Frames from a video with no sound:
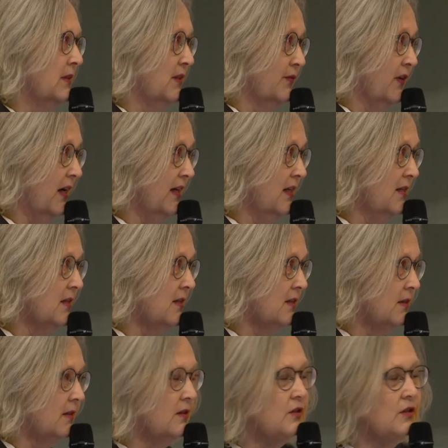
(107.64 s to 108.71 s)
device,
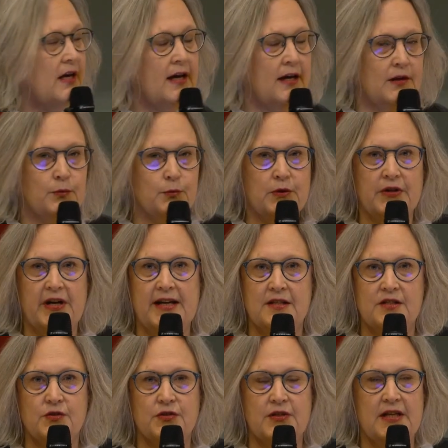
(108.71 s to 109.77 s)
and we're
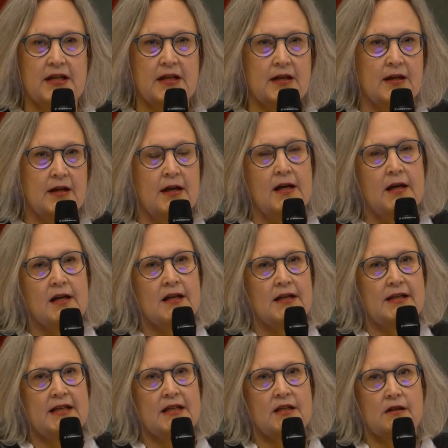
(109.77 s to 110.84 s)
entering
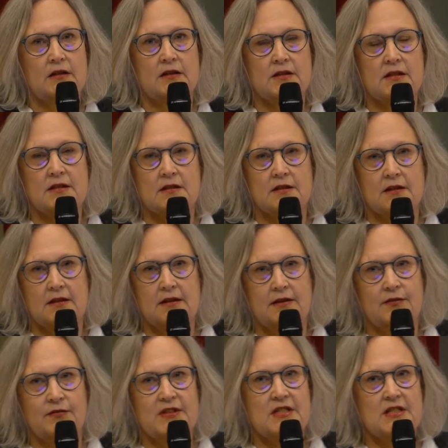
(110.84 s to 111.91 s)
clinical
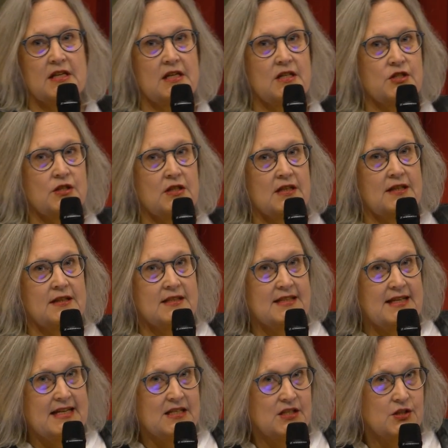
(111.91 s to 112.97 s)
investigation
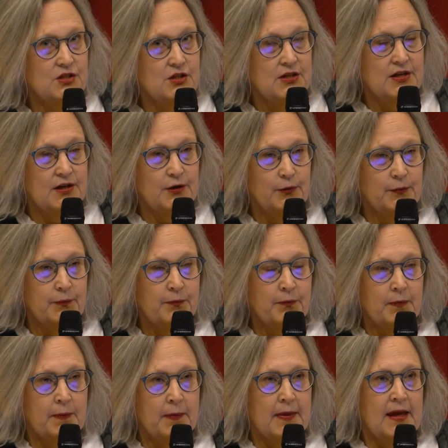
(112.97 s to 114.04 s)
next year.
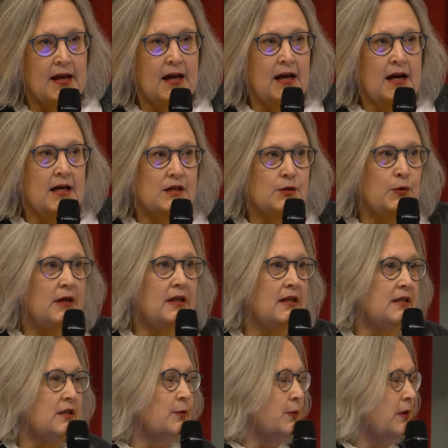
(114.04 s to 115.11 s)
As well
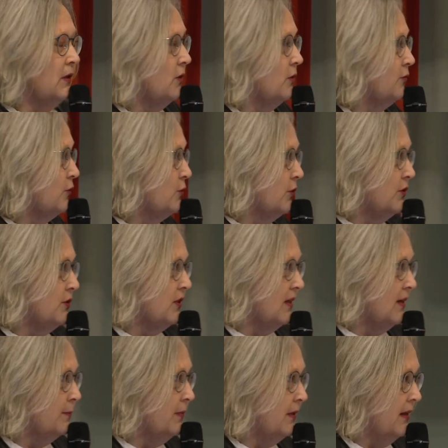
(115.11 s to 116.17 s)
as we're, of course, a
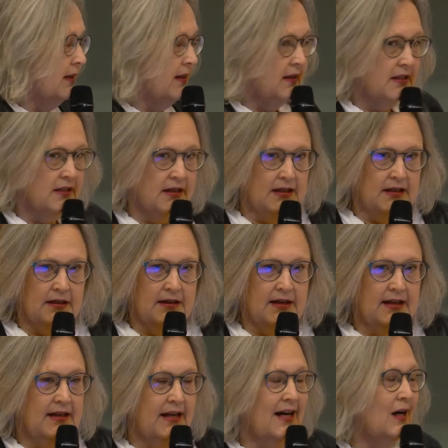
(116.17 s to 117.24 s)
company that can
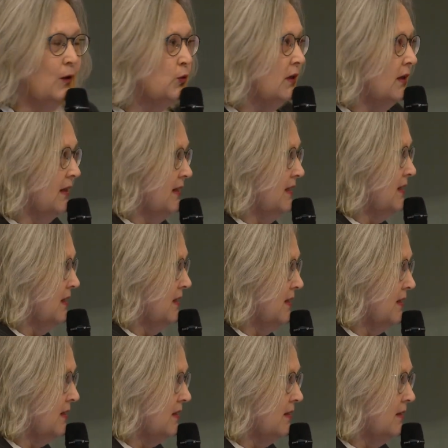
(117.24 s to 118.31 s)
then
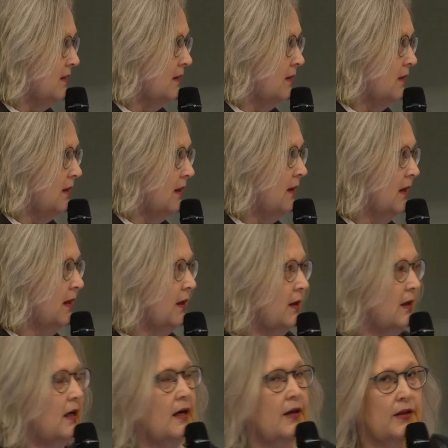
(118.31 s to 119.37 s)
out-license
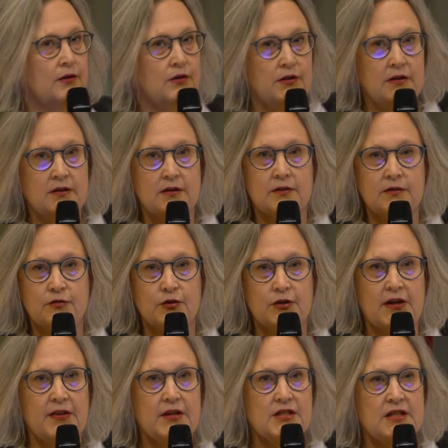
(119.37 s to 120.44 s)
other
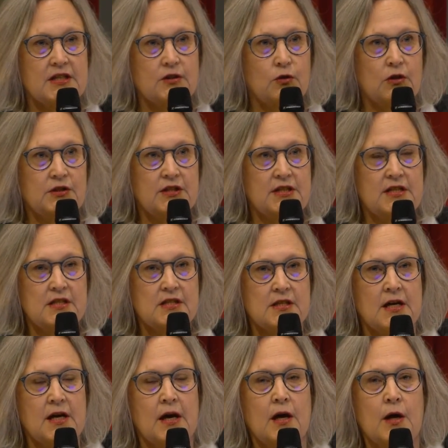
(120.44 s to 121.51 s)
technologies.
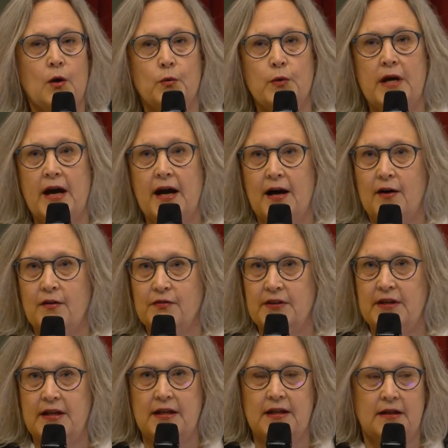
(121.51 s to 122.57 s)
We have
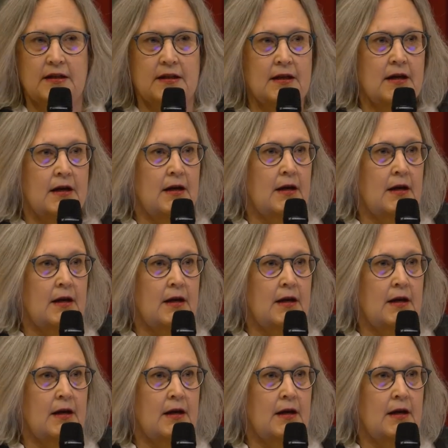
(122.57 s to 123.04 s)
then